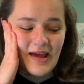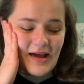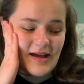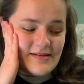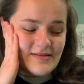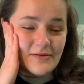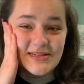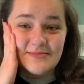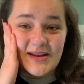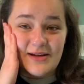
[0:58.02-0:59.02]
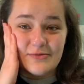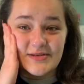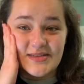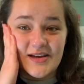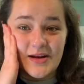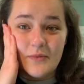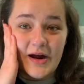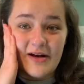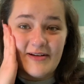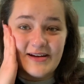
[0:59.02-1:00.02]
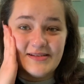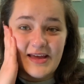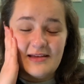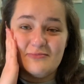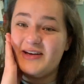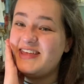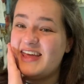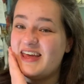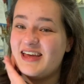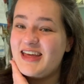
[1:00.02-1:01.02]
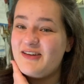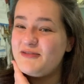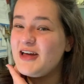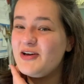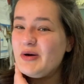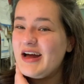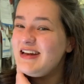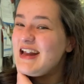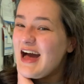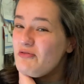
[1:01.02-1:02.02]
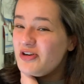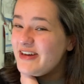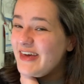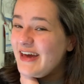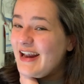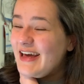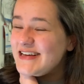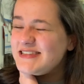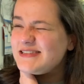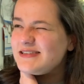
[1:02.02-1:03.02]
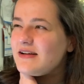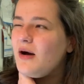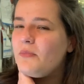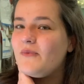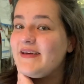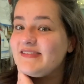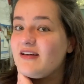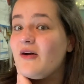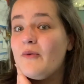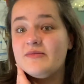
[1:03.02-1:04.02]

as ultimately it will decide where I rank in my year, even though I now couldn't care less. A couple of weeks ago, it was